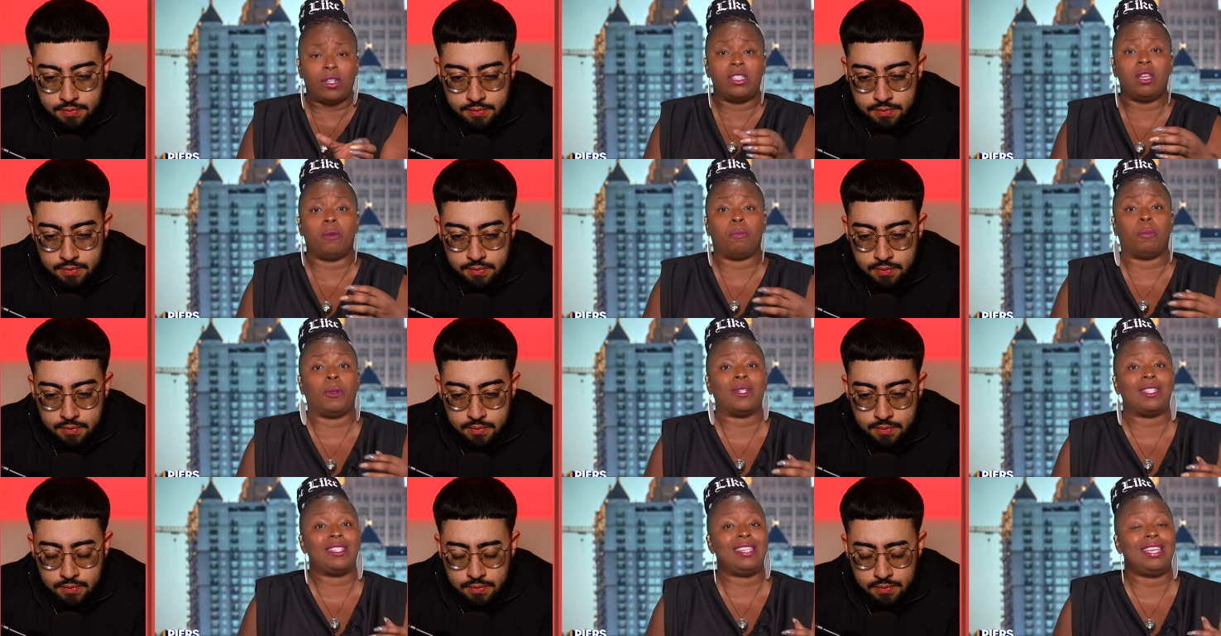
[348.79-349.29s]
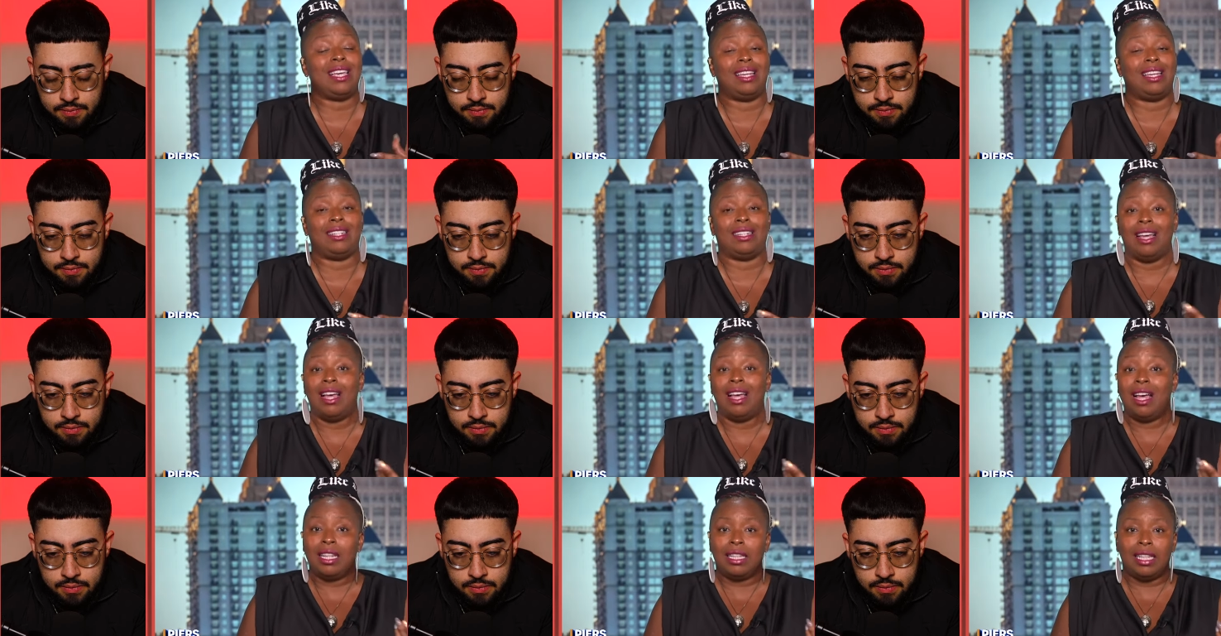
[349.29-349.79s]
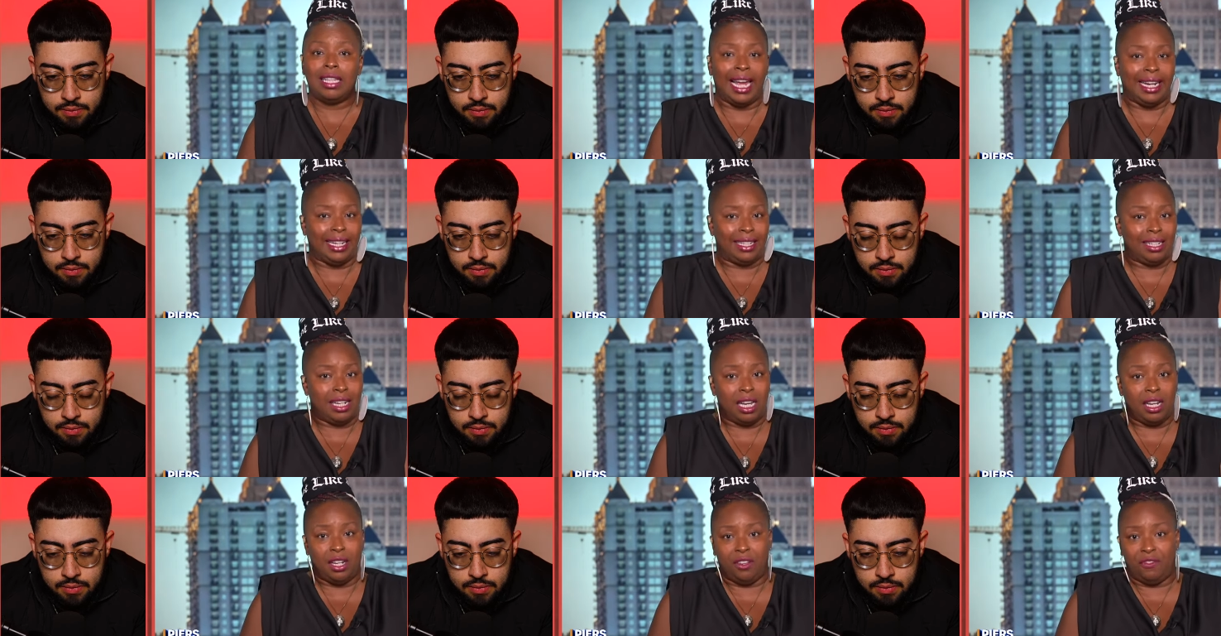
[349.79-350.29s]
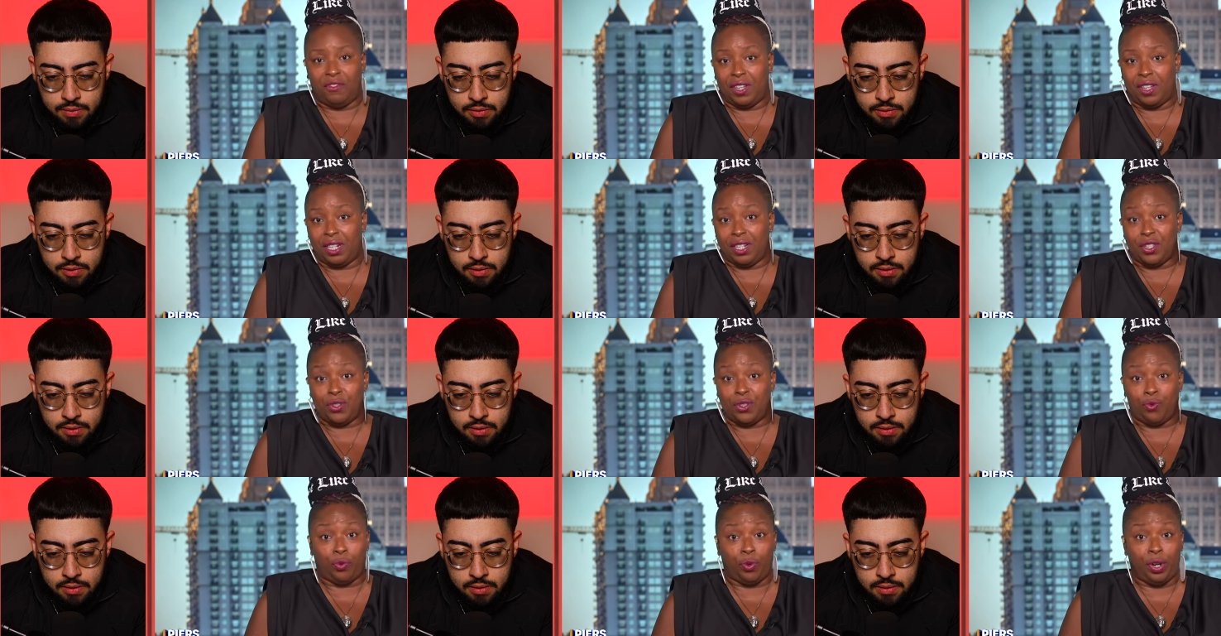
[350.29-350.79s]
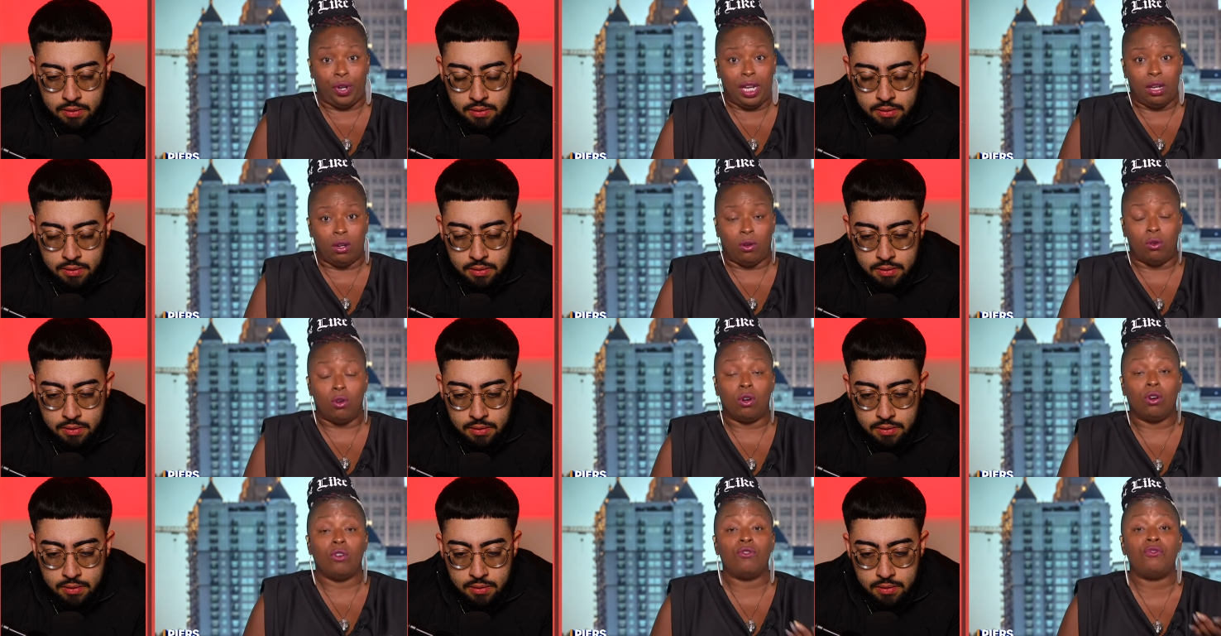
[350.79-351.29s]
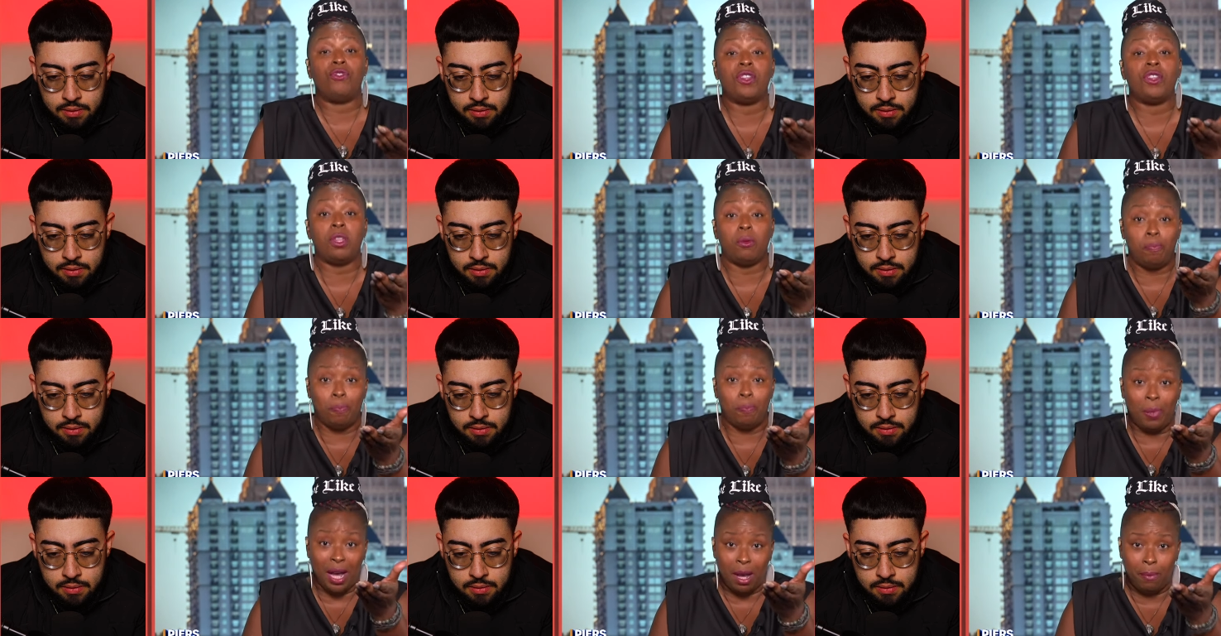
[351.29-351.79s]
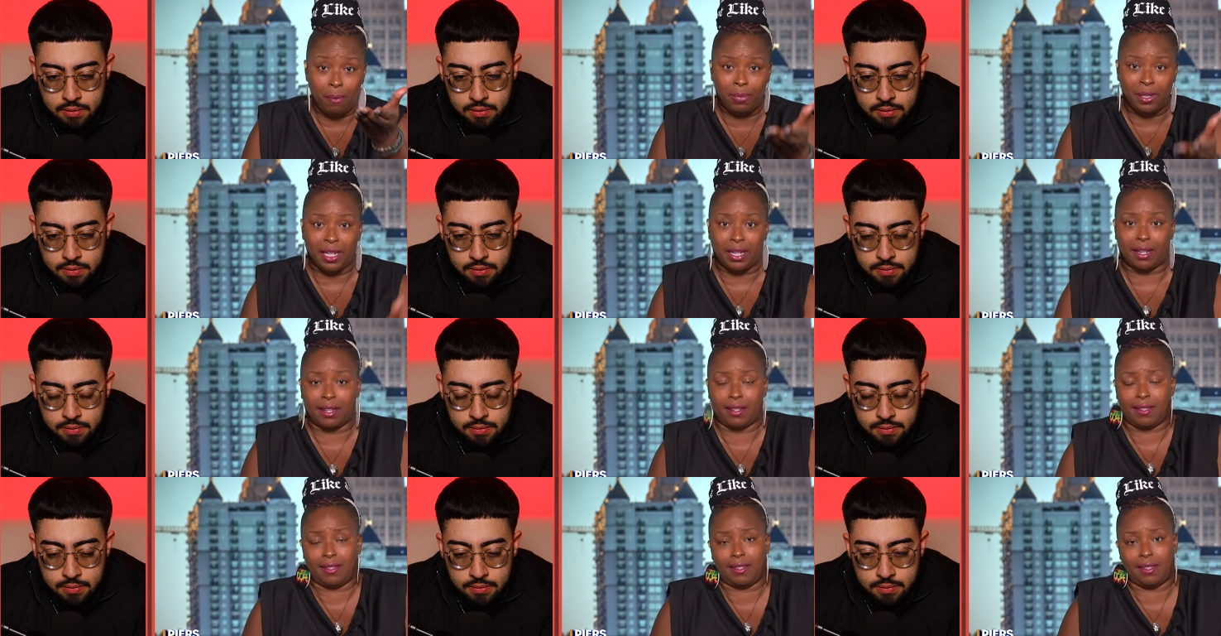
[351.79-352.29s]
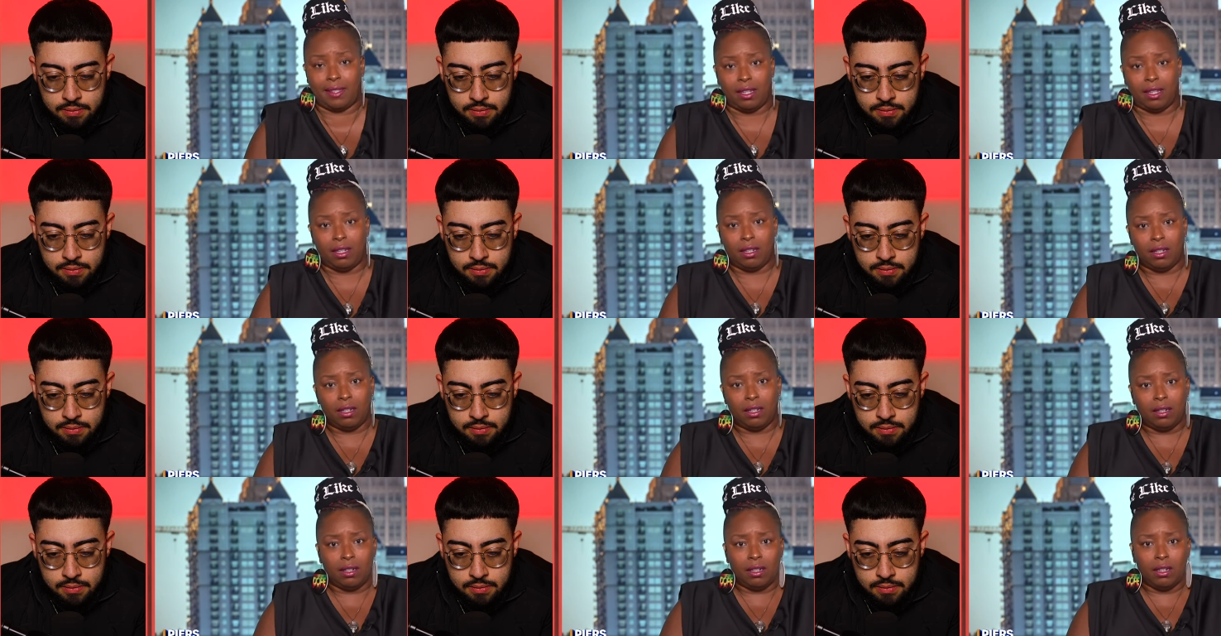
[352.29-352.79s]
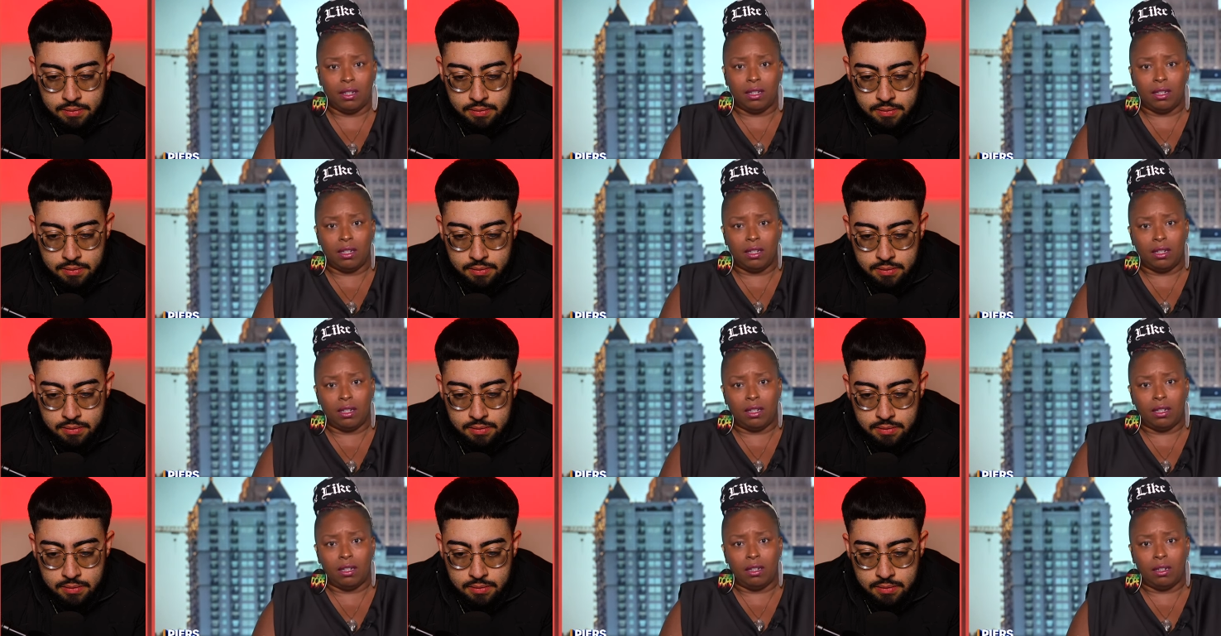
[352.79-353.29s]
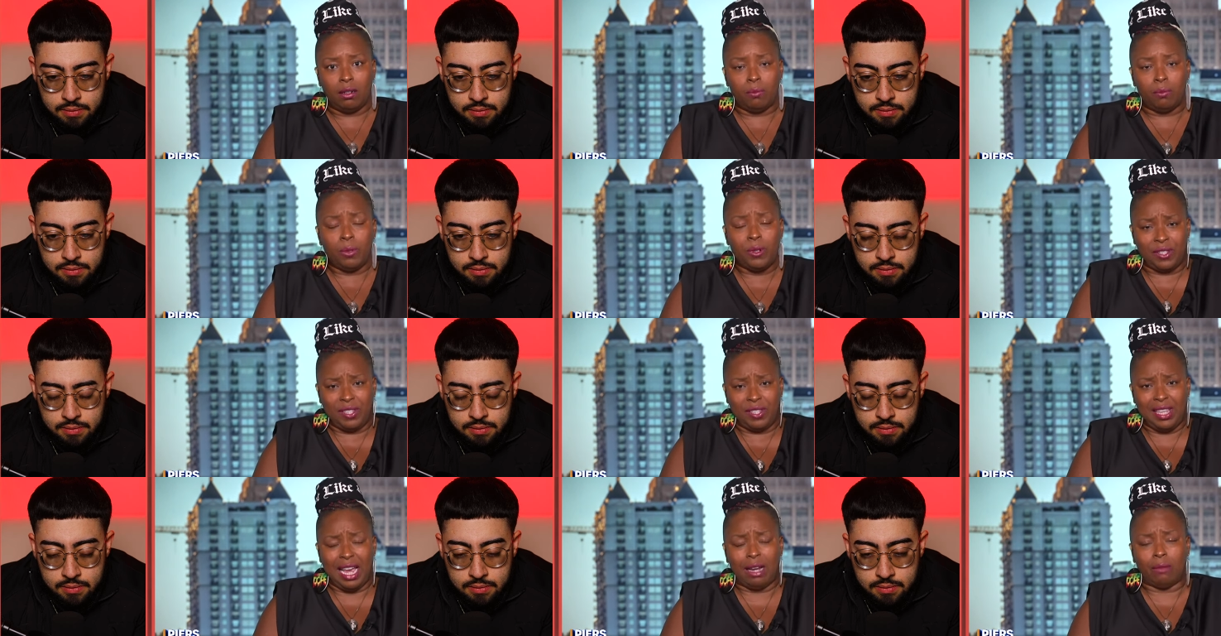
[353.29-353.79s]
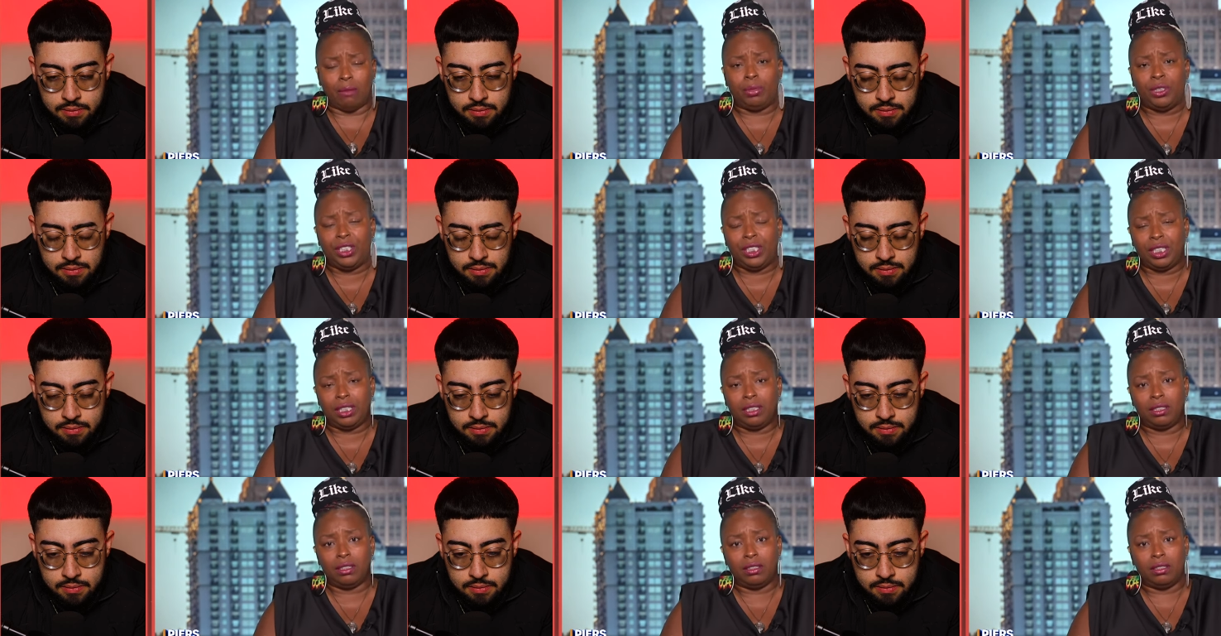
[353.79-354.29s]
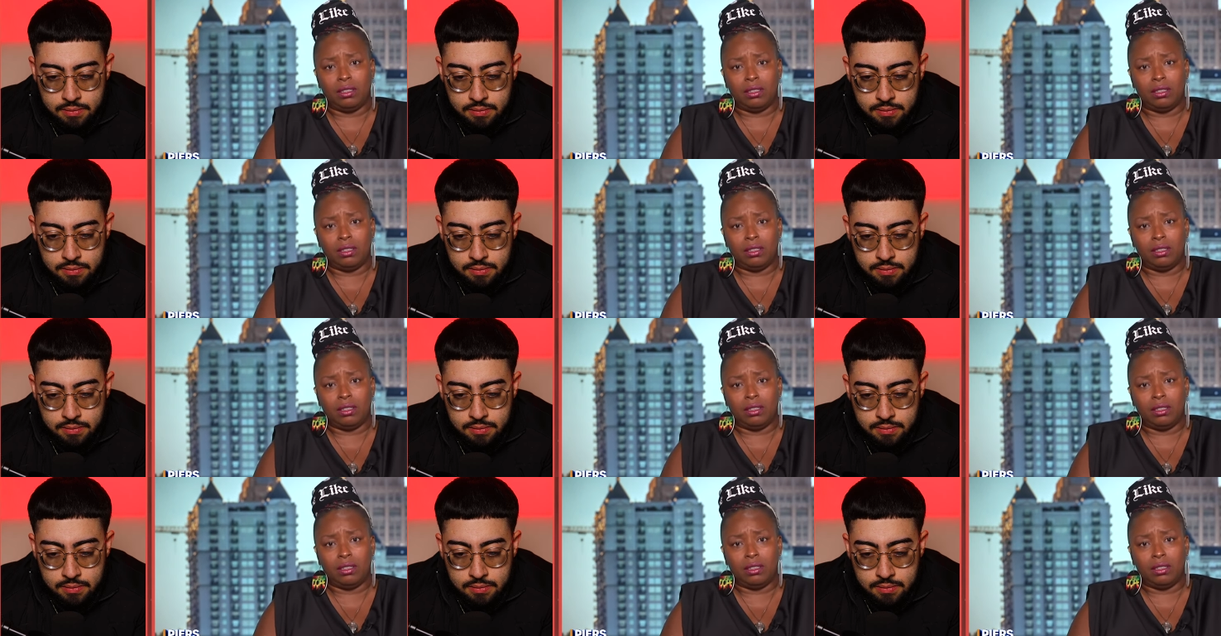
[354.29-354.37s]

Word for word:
Speaker 1: to pretend like none of it is real for the public's perception.